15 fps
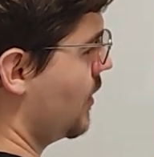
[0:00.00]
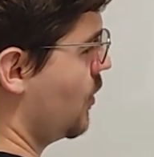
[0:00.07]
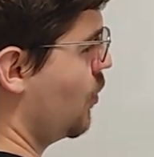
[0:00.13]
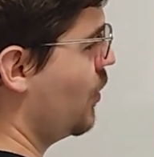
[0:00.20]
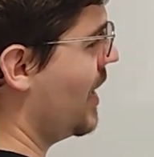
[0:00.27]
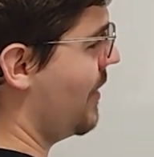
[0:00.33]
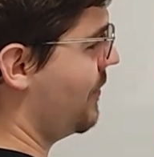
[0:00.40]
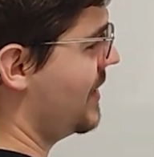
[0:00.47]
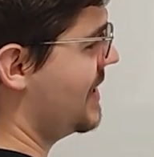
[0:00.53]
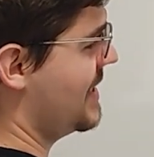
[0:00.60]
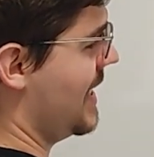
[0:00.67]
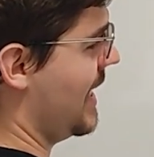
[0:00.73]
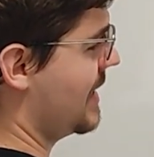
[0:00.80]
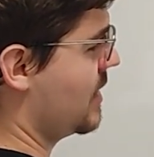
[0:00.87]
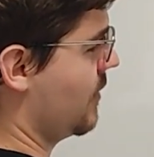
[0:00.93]
We have
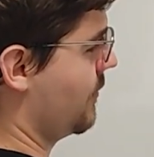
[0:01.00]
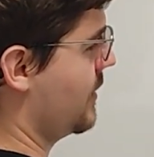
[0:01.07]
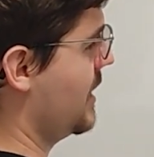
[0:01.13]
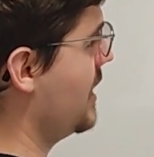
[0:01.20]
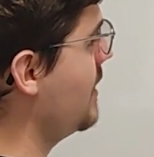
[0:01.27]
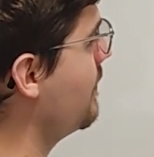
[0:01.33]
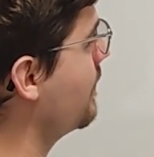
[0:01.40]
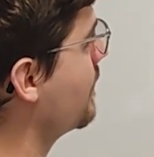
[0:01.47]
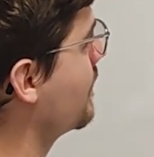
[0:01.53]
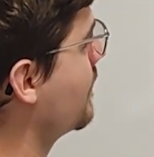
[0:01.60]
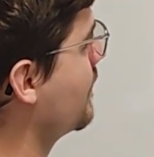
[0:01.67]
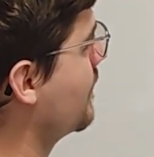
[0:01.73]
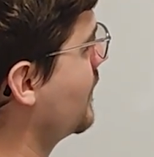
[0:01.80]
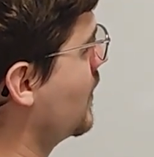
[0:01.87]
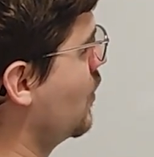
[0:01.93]
this x of t,
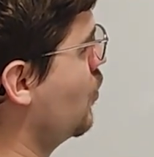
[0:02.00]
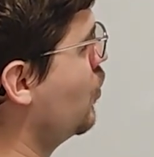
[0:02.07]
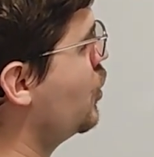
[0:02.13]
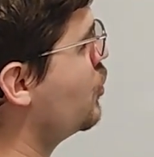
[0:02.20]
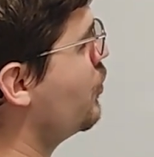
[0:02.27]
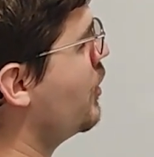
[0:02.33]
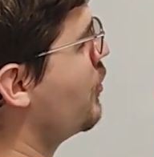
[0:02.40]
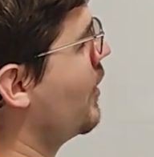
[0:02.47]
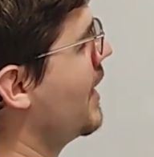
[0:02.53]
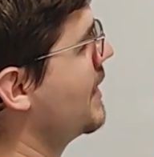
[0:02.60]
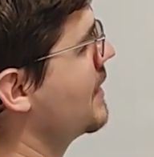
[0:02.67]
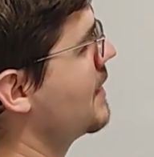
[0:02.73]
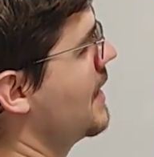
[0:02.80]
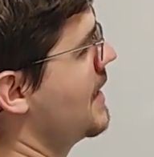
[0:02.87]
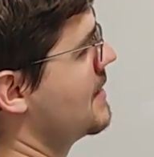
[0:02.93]
which we
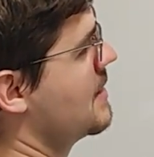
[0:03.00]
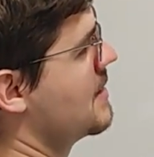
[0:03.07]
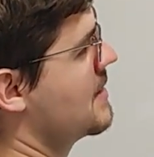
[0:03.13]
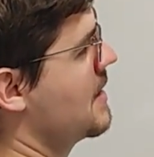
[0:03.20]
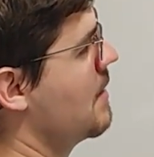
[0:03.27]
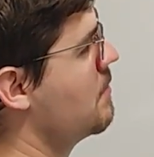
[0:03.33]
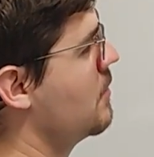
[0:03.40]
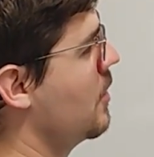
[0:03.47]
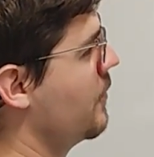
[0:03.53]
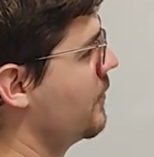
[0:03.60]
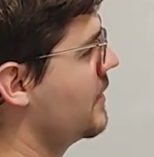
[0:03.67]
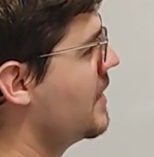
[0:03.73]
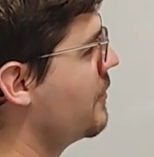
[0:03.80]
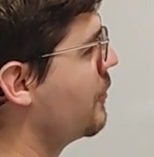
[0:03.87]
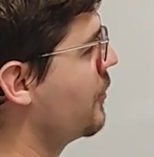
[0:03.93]
write as a sum
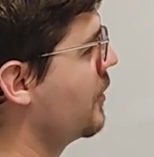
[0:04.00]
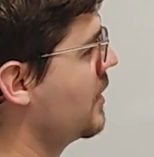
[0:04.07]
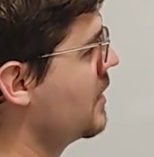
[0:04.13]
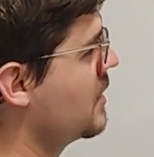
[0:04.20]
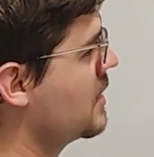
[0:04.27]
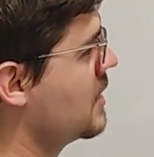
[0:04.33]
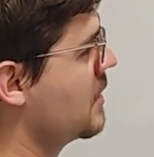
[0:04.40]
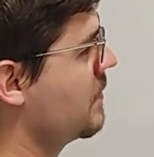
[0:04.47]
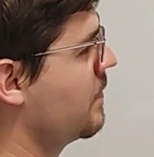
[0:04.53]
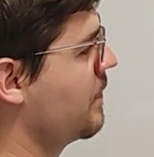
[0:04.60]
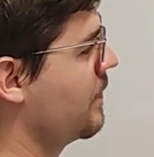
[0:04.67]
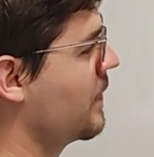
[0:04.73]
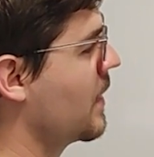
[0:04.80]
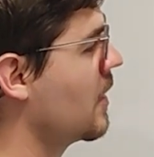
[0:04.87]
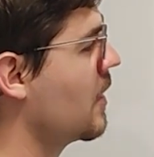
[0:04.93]
of different
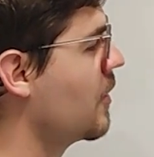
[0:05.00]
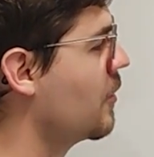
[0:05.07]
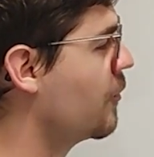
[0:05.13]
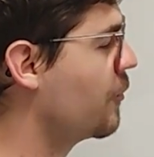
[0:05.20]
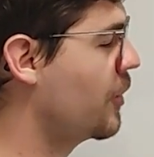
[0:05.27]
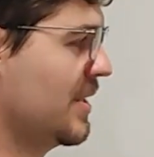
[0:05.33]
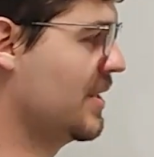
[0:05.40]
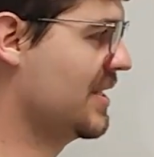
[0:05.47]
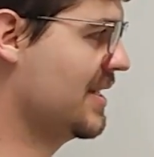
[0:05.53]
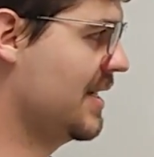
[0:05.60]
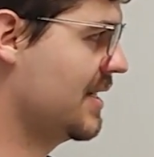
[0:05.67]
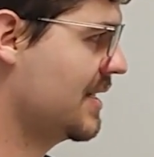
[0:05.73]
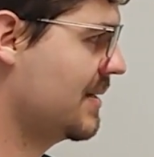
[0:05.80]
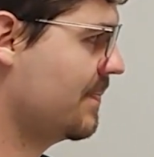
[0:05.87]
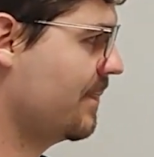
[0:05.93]

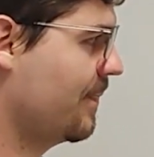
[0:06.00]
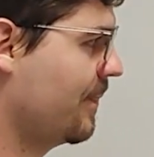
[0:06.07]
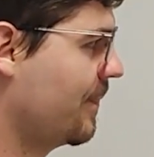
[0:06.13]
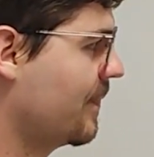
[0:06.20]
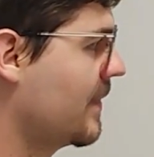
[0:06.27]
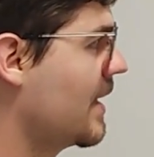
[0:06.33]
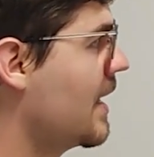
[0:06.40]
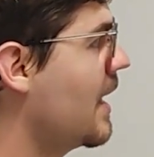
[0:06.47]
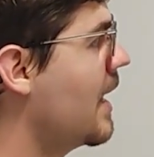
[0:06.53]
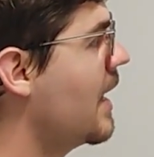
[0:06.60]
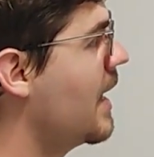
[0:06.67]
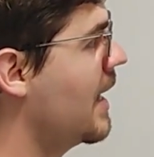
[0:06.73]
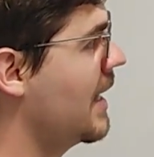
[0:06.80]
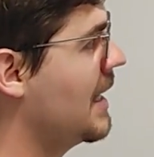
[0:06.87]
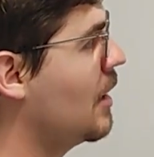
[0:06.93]
frequencies.
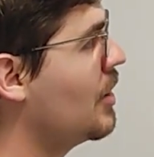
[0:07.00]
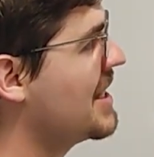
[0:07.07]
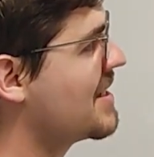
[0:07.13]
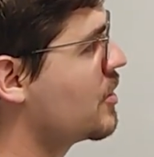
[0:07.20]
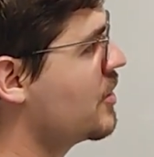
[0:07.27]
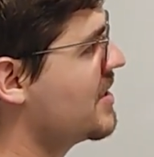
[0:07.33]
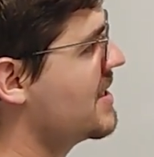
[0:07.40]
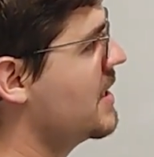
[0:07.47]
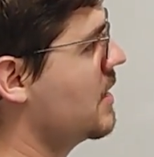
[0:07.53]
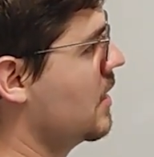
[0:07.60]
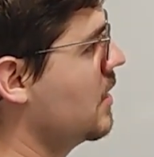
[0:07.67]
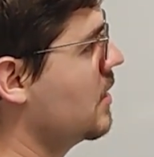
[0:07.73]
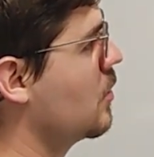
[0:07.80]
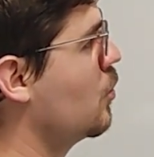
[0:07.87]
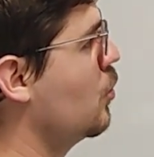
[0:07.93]
And now let's
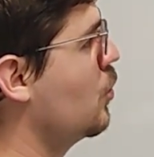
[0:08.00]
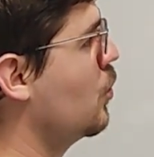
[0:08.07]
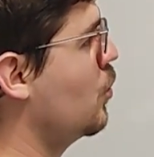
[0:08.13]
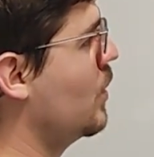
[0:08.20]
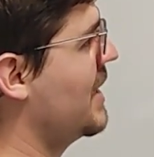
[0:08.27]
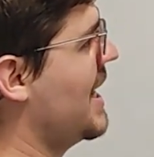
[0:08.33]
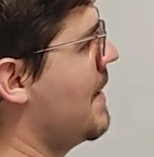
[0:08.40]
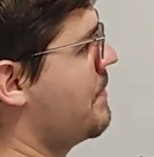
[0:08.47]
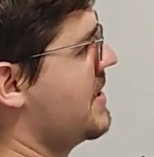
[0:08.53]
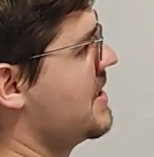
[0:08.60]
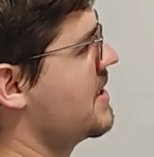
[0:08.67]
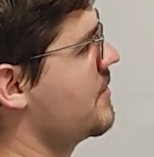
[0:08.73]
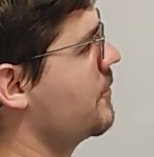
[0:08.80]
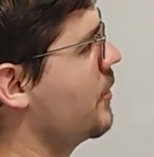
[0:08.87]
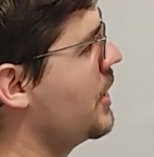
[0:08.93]
consider what
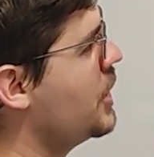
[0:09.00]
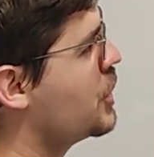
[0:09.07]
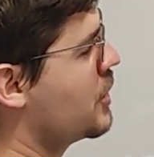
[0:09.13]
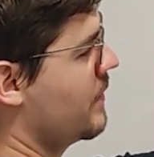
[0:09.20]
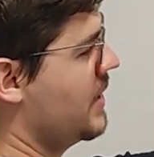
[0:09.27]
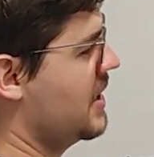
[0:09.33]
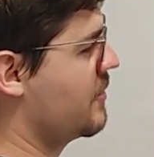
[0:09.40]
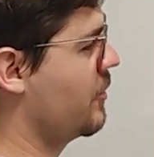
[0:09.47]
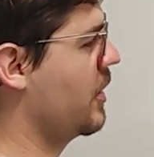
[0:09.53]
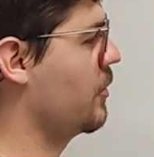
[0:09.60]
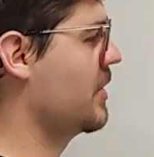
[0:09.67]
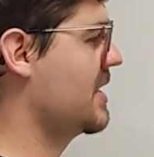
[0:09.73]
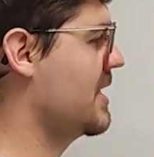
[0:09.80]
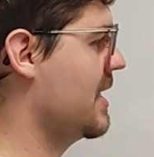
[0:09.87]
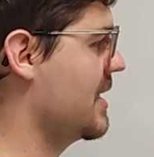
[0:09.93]
happens for each of these
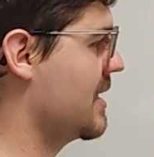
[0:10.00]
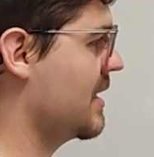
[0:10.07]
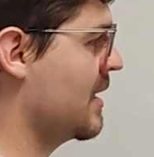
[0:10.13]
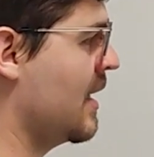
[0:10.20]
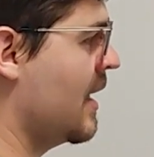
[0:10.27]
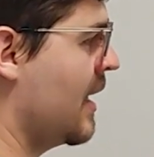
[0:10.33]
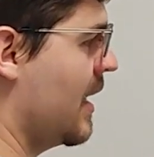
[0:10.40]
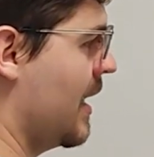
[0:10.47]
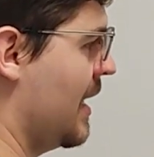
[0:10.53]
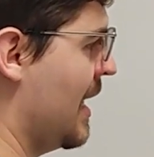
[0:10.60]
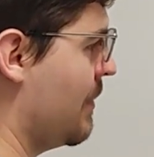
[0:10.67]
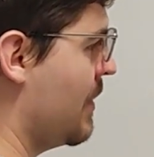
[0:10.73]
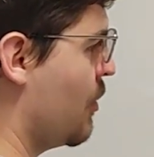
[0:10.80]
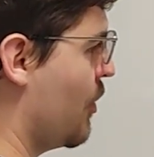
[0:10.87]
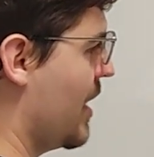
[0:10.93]
frequencies. And
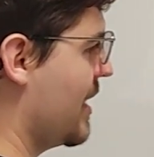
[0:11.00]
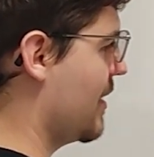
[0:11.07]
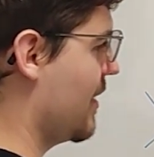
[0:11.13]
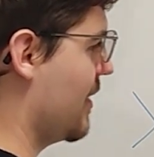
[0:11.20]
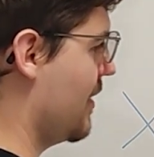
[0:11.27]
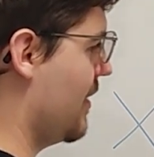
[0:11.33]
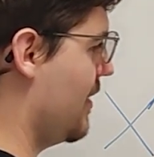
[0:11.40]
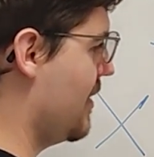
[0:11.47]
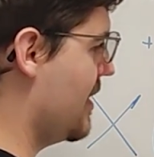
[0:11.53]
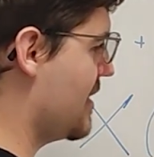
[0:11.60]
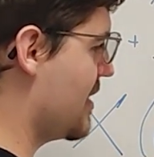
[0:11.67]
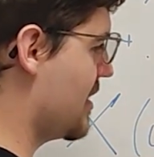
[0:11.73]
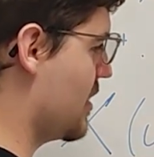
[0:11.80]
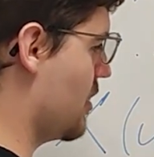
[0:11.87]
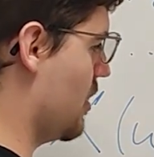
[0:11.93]
let me write
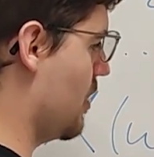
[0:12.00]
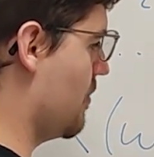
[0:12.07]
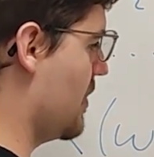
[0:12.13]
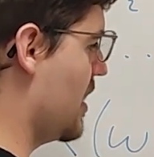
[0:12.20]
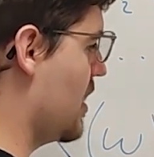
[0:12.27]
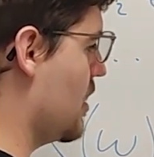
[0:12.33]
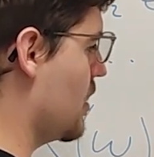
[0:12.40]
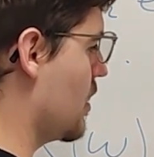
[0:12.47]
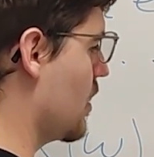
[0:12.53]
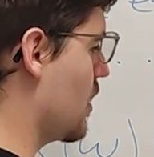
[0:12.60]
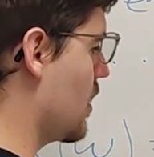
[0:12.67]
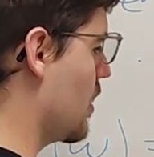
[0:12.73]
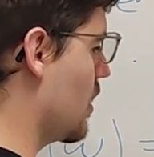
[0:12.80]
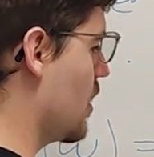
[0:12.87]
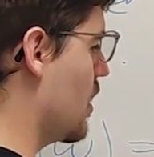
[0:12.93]
this term here
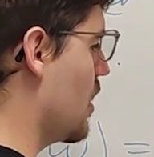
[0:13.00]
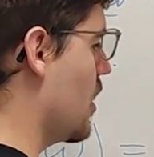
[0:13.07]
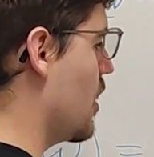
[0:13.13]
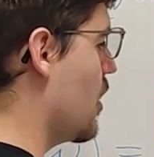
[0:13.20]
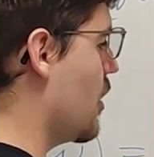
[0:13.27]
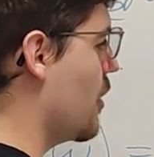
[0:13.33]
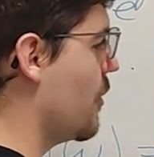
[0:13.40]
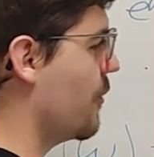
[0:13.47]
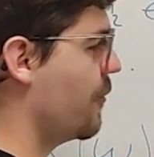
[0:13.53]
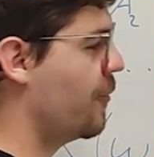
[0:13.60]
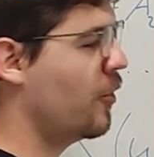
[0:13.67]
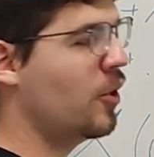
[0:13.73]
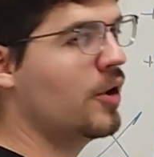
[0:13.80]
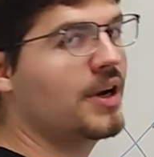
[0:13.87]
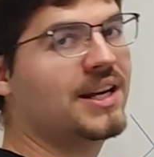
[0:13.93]

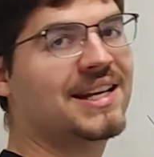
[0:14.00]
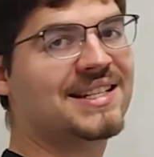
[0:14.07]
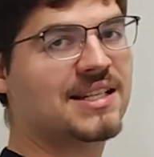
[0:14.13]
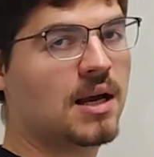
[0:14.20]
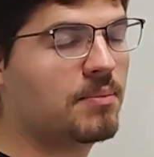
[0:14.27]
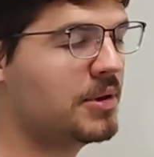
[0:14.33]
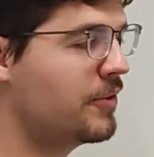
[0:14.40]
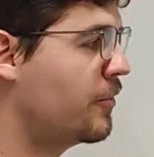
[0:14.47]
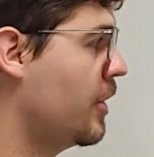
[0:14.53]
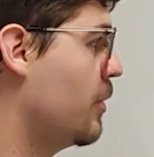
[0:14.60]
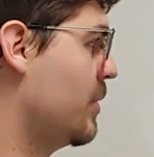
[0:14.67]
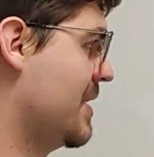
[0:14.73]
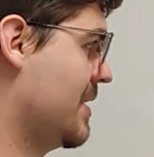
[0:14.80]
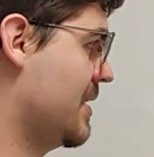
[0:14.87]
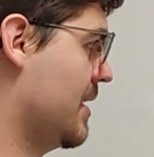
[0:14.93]
for an example
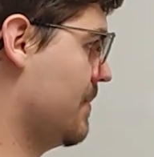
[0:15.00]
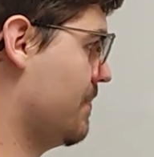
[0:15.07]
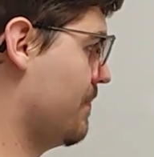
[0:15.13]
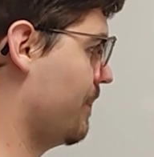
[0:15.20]
frequency.